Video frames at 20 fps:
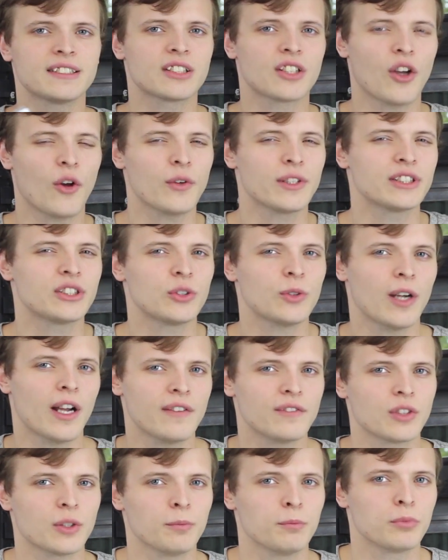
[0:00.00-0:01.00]
it's going to
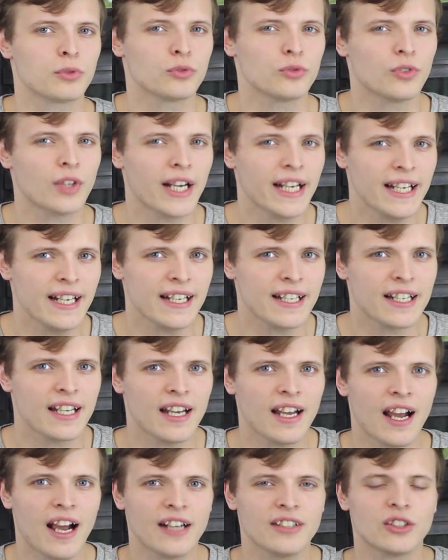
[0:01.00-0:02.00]
ever break.
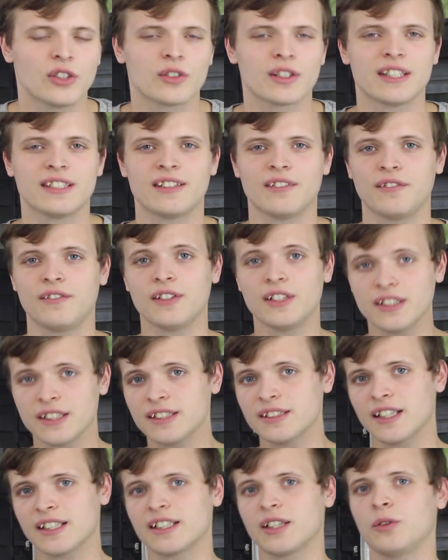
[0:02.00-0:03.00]
I don't get the
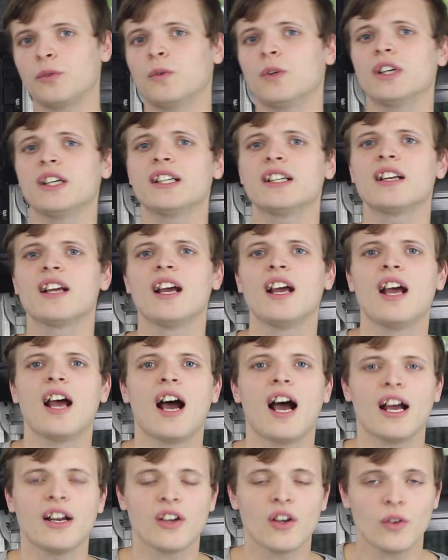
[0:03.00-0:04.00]
feeling like it would.
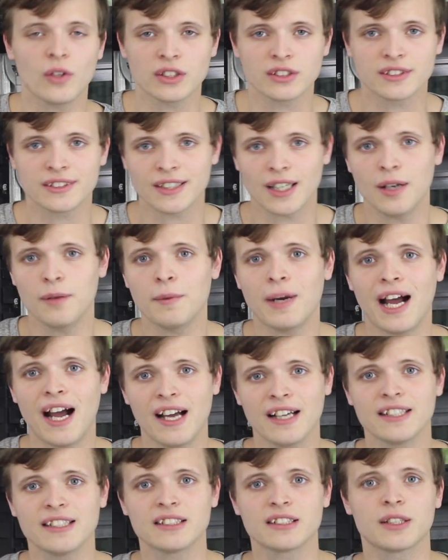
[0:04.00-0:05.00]
I know on some
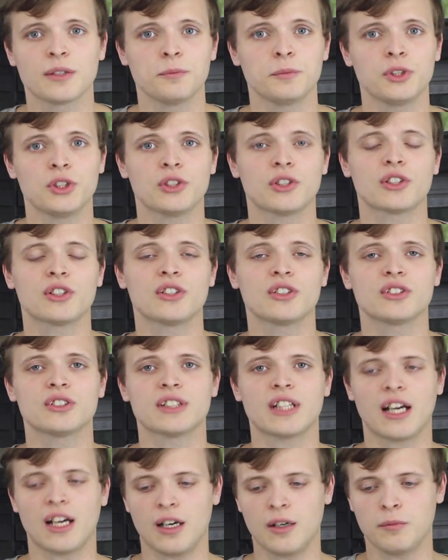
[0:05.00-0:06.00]
high-end computers
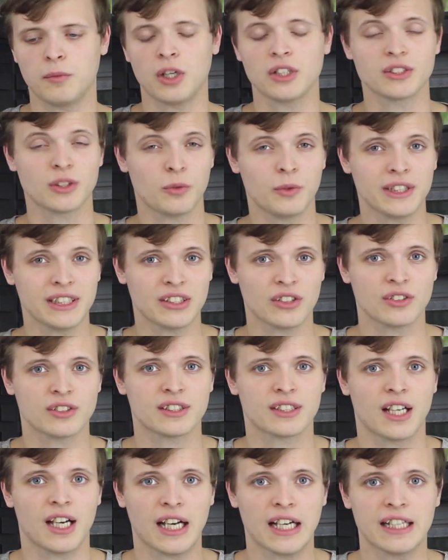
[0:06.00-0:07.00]
on the Windows
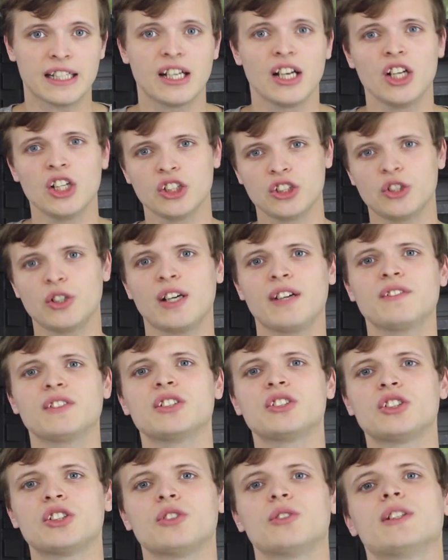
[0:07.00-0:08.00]
side, you have
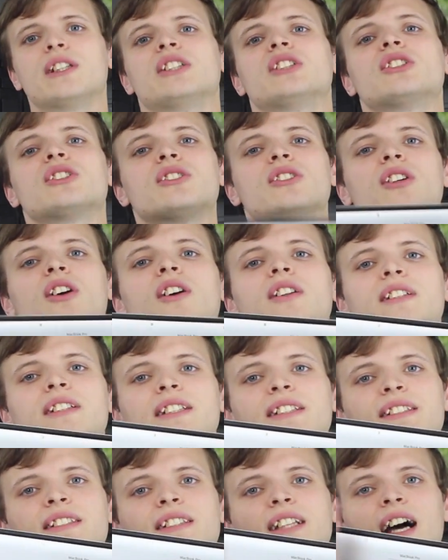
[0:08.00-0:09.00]
the two hinges on
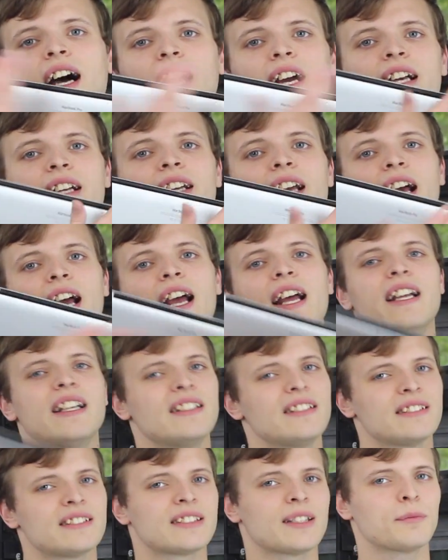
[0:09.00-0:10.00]
the side,
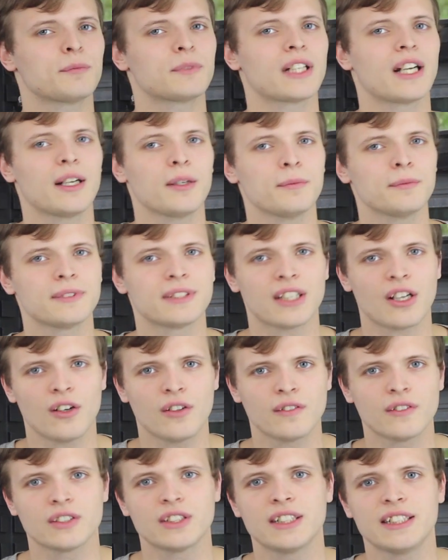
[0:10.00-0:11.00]
and sometimes
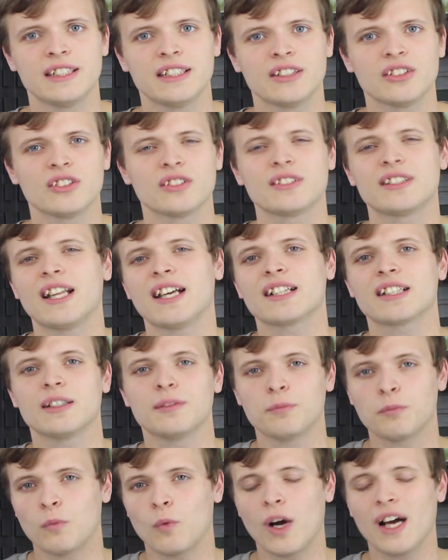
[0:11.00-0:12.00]
over the years that
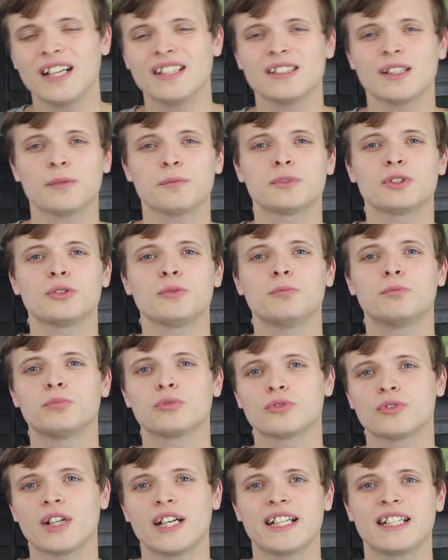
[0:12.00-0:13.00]
can wind up to
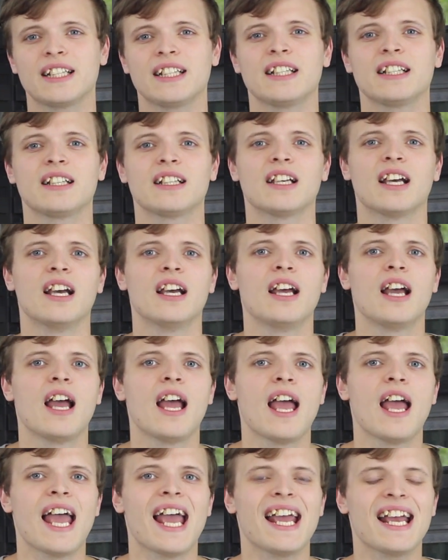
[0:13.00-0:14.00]
breaking.
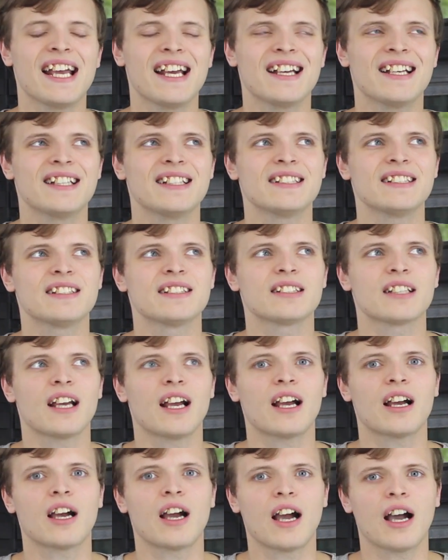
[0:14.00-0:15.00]
And
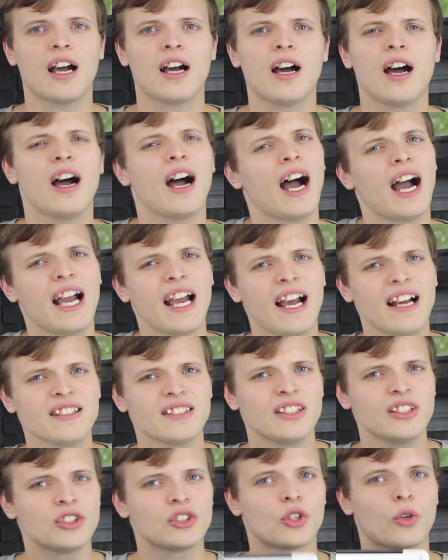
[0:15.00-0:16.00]
I
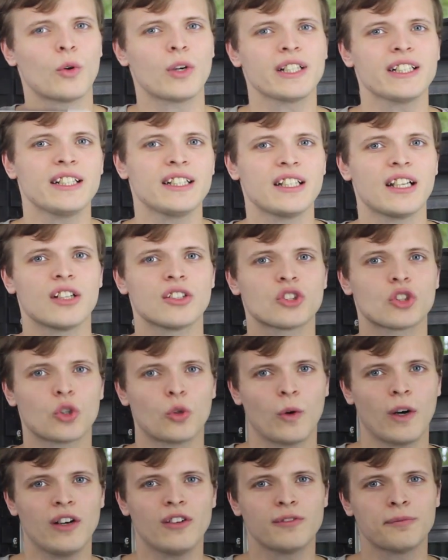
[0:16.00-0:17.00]
had the
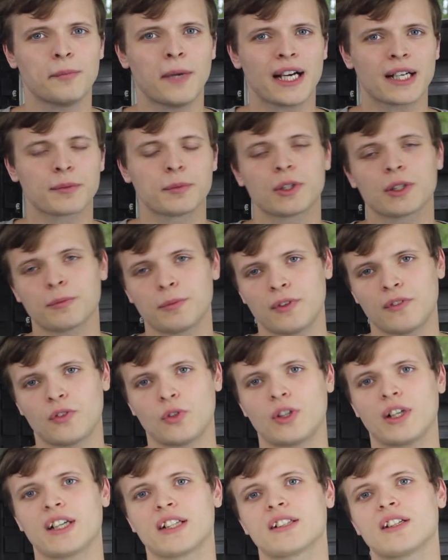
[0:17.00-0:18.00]
2012 MacBook
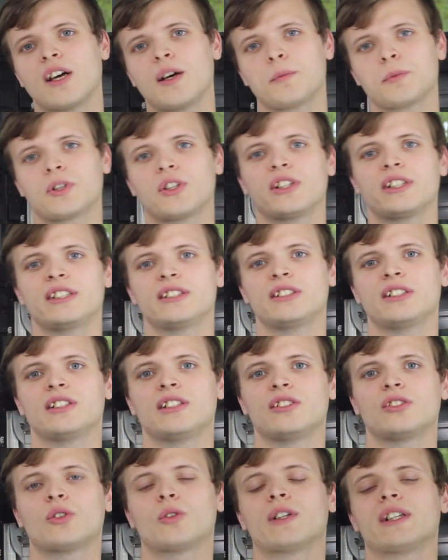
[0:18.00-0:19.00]
before I upgraded to
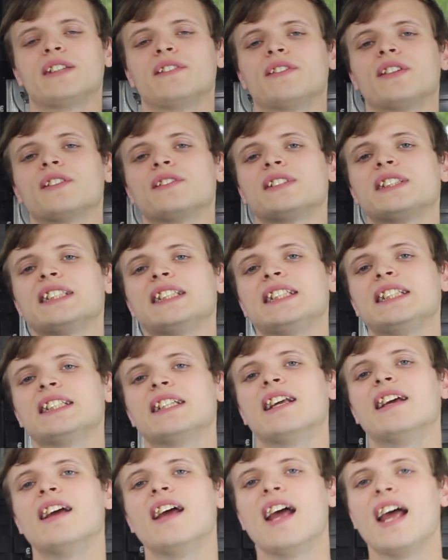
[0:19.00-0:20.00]
the
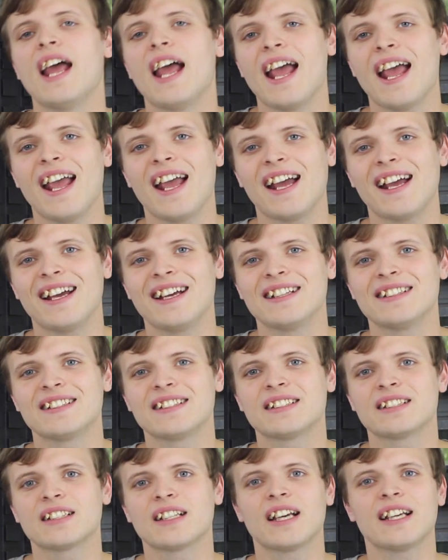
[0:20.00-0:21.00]
2015,
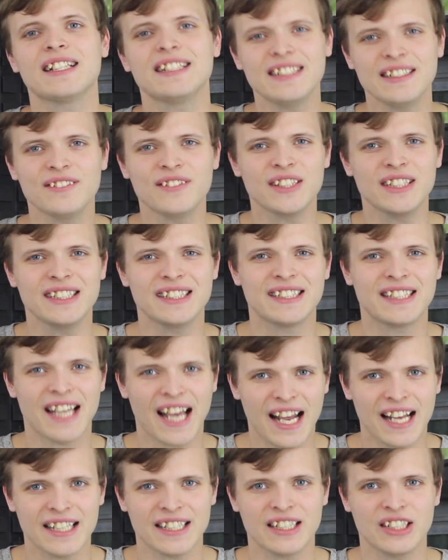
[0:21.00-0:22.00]
and even
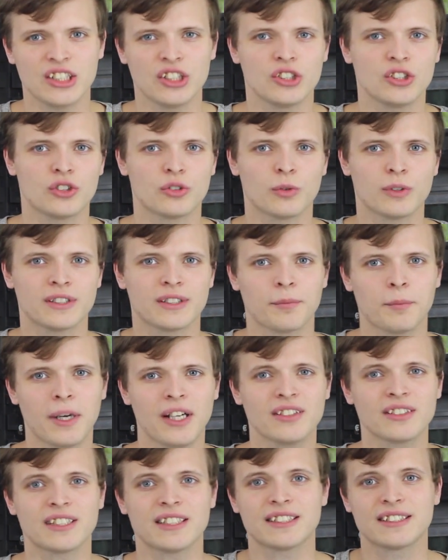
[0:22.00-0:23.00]
that hinge was
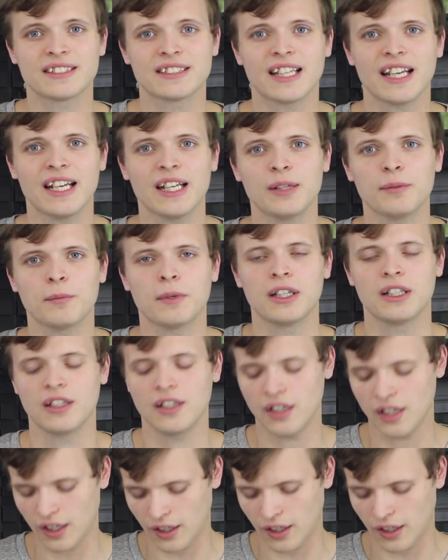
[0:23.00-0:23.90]
about the same